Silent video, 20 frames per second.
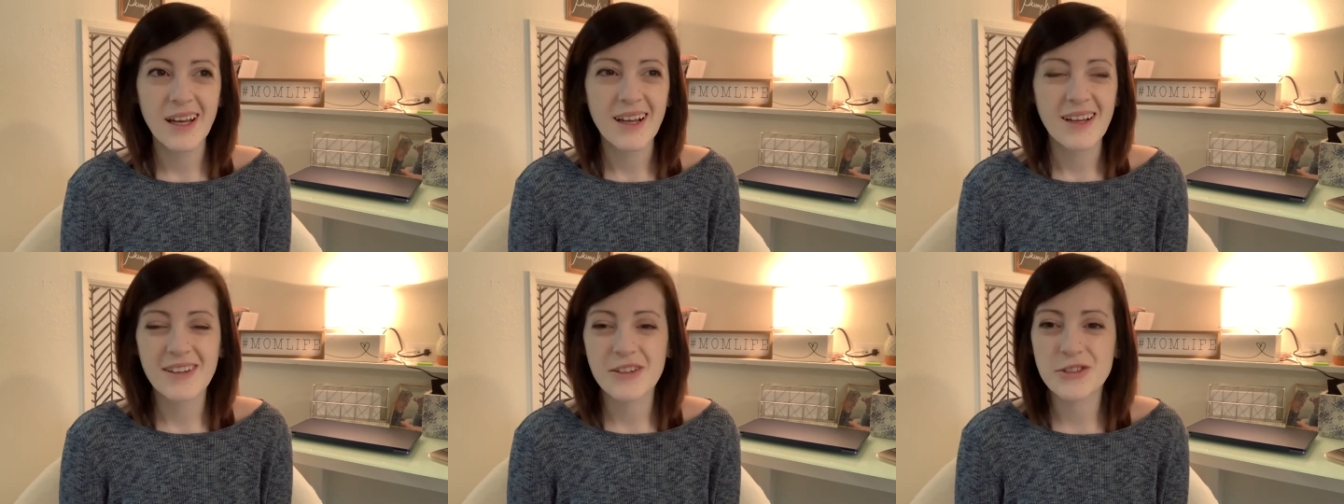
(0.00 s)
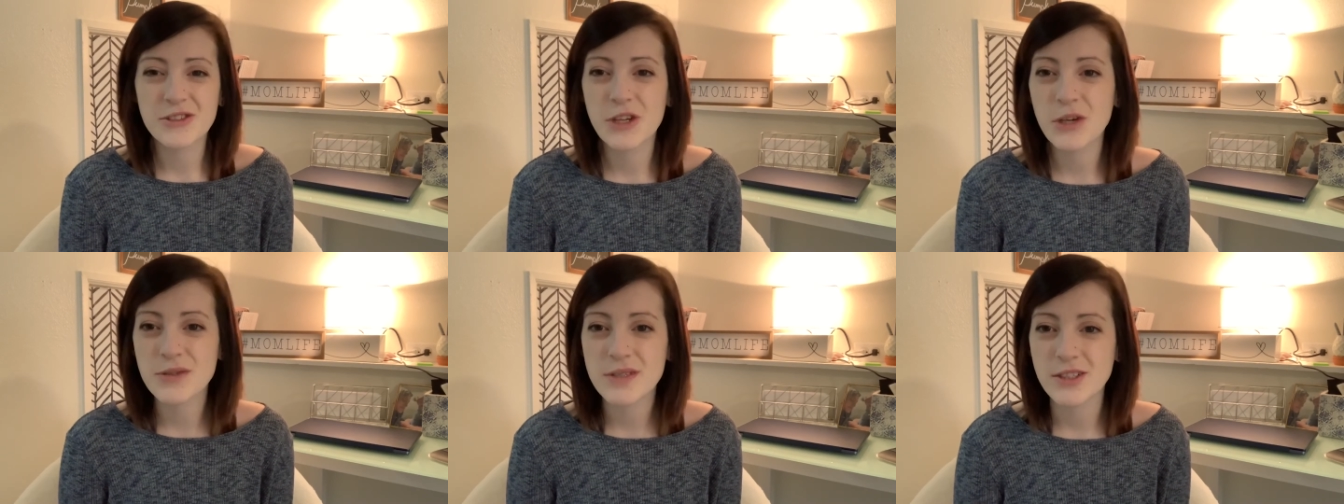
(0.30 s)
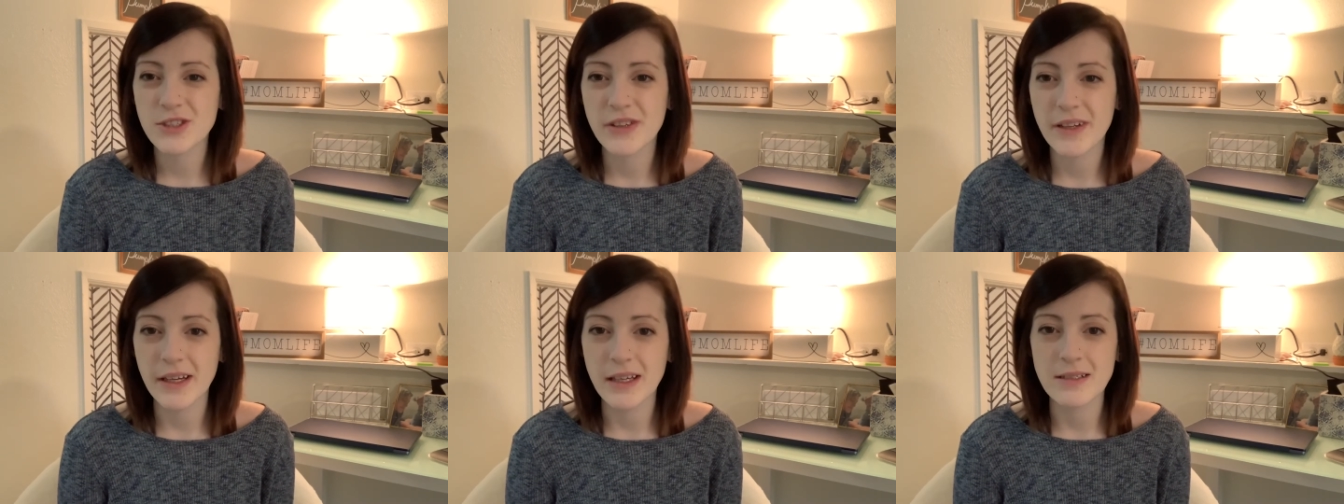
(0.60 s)
there's no
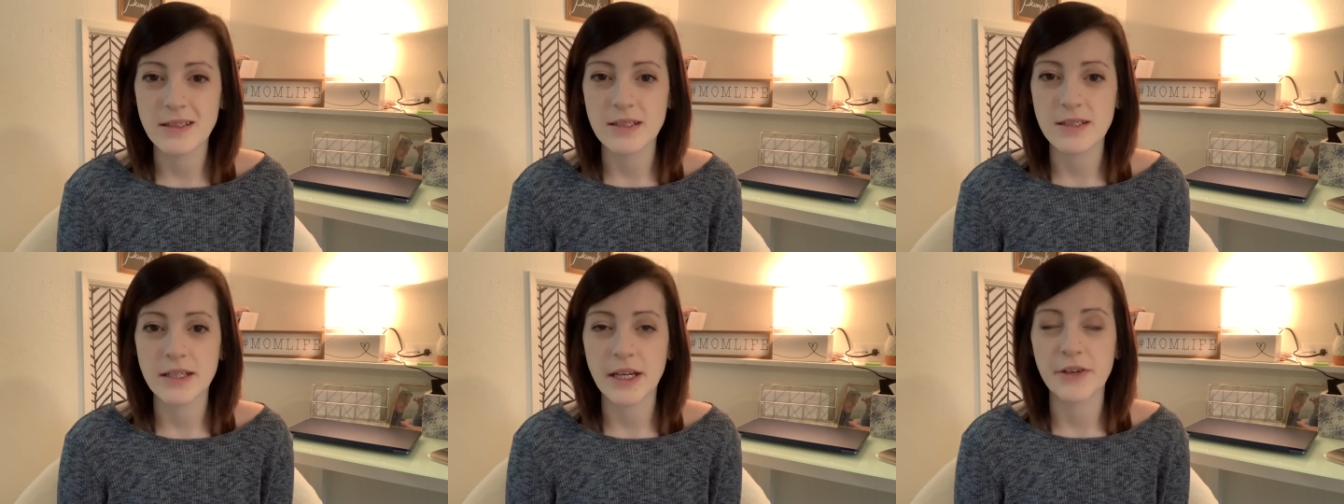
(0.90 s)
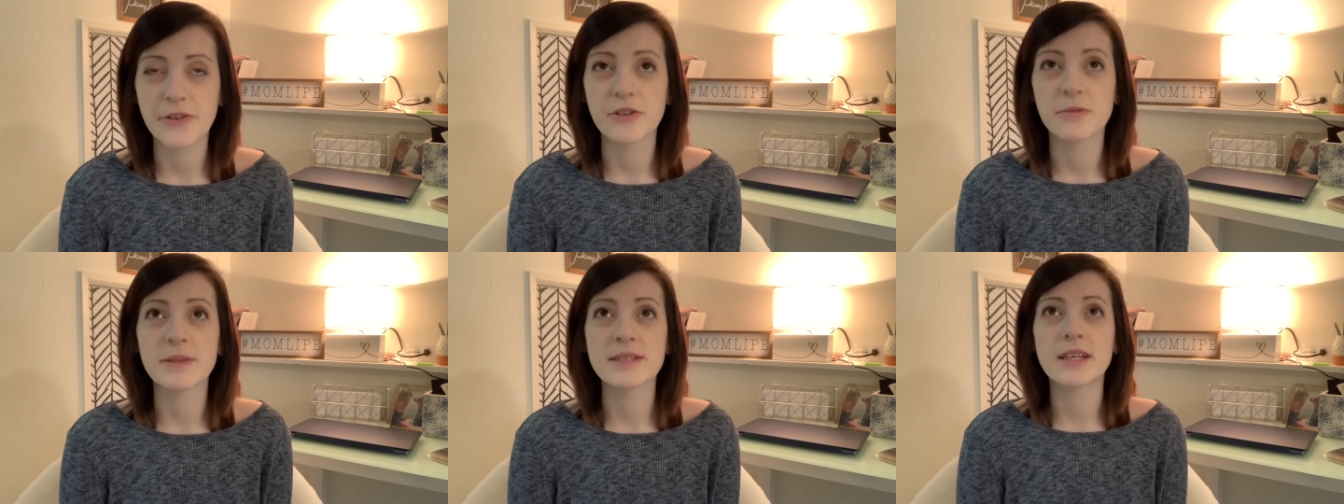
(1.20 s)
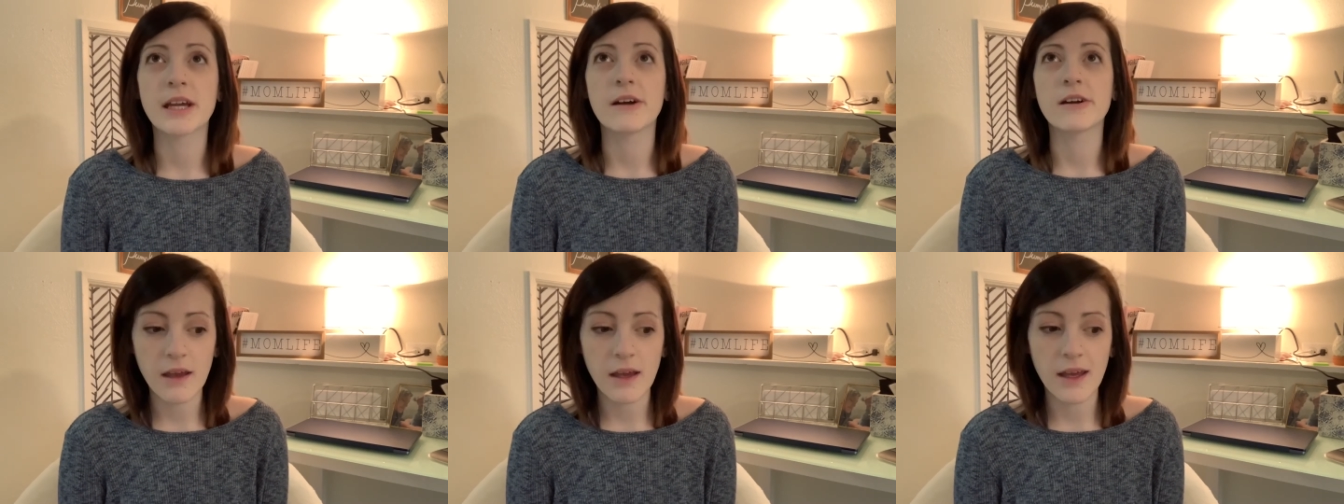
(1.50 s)
such thing as a standard
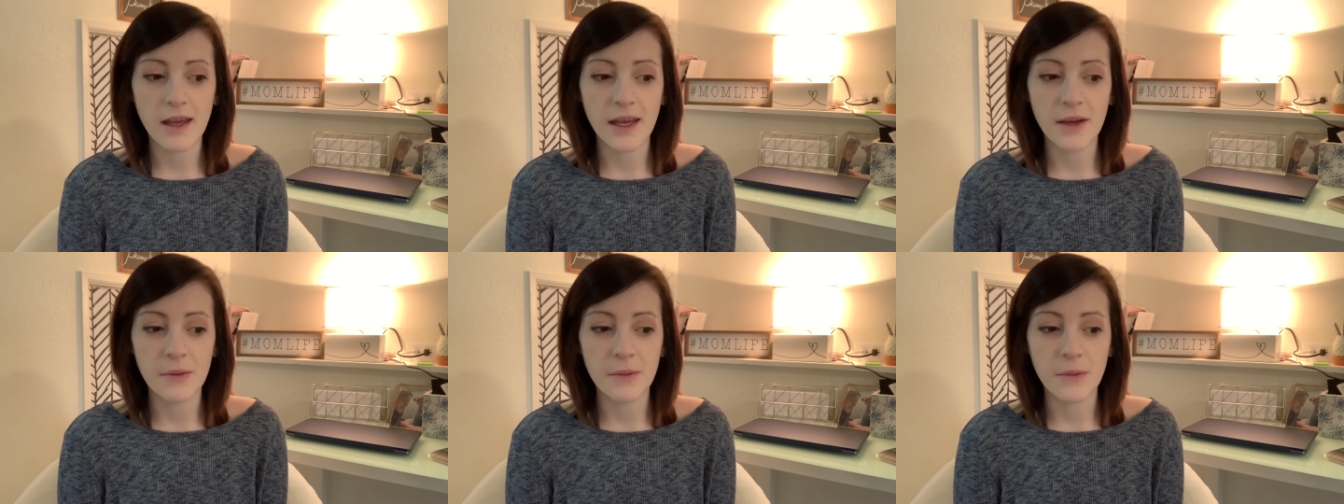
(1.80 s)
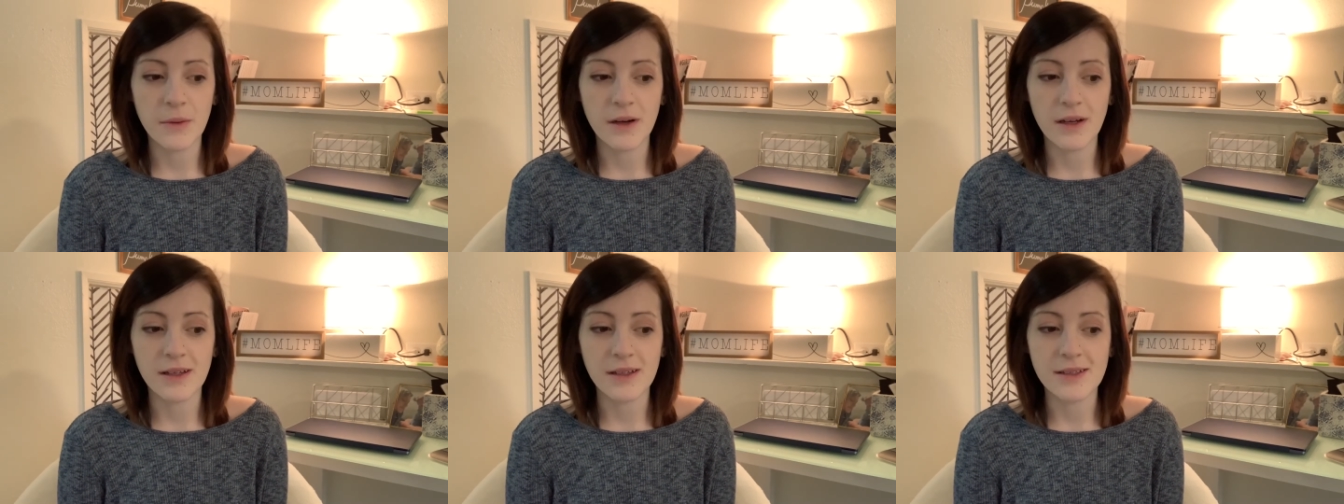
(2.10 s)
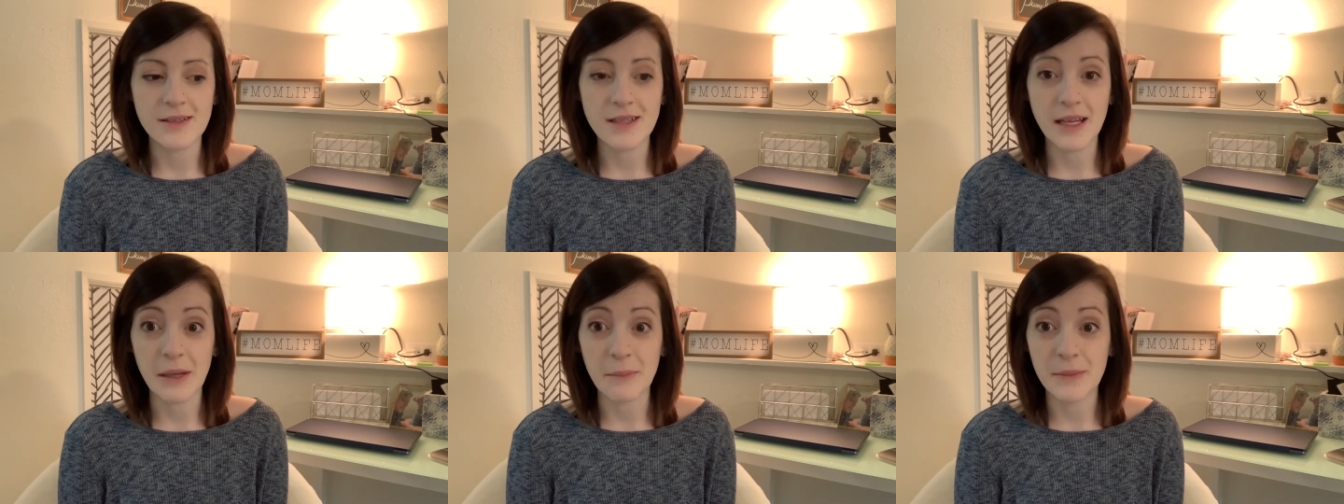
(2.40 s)
miscarriage. It
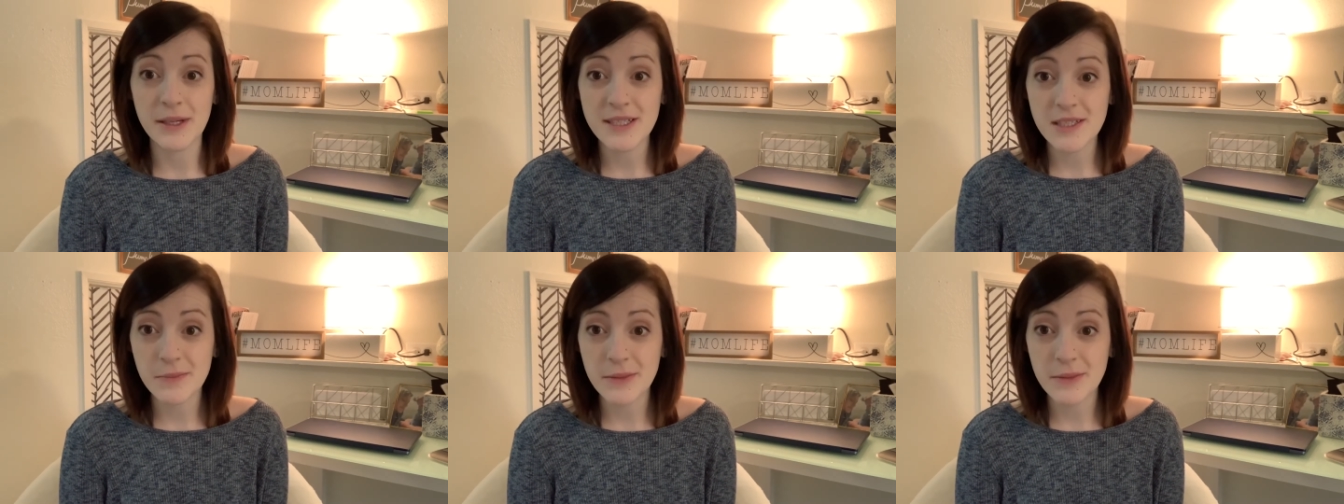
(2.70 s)
was a missed